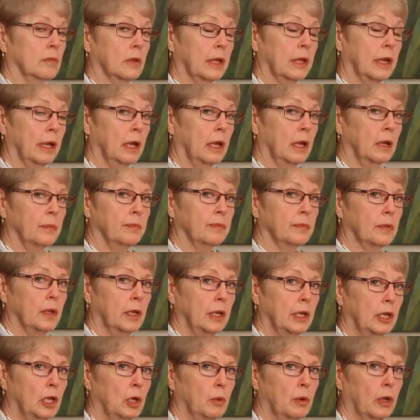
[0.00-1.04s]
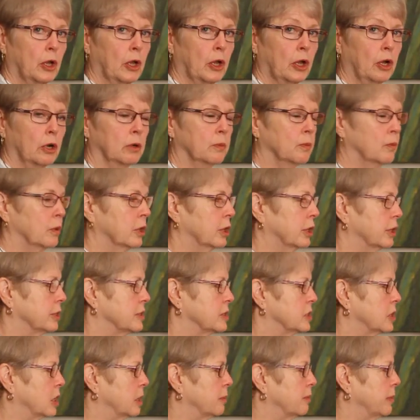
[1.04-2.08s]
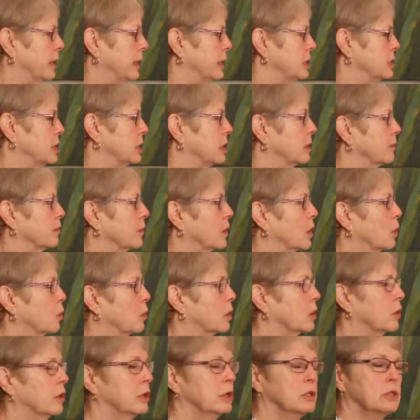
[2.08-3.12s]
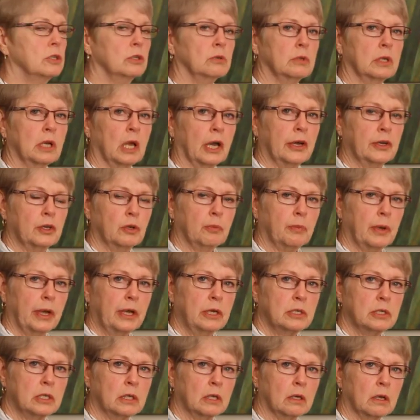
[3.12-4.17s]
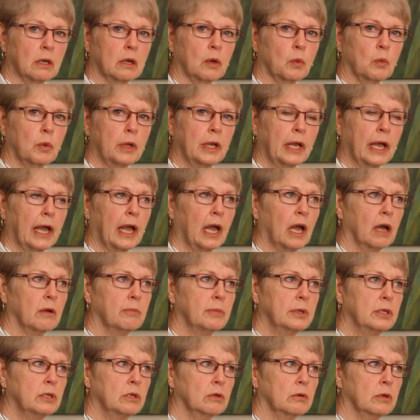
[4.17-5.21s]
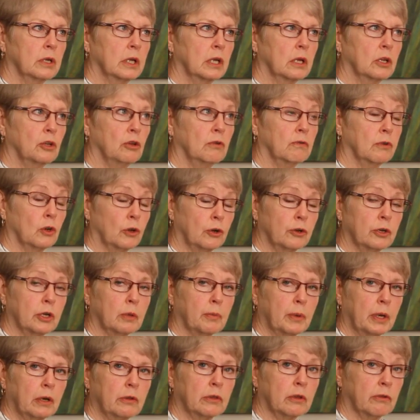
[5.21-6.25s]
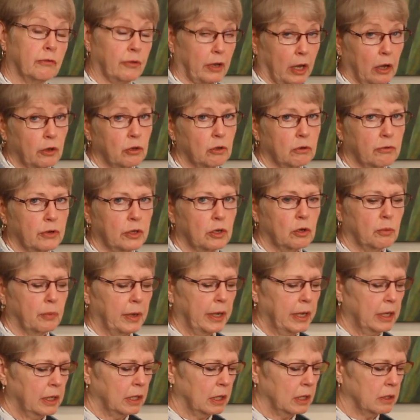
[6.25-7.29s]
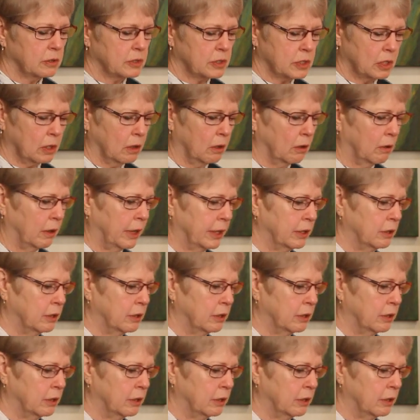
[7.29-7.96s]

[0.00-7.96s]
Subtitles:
Okay, here we go. We're going to start painting. We're going to do an underpainting. We have been doing, you've learned about the value of underpainting, so I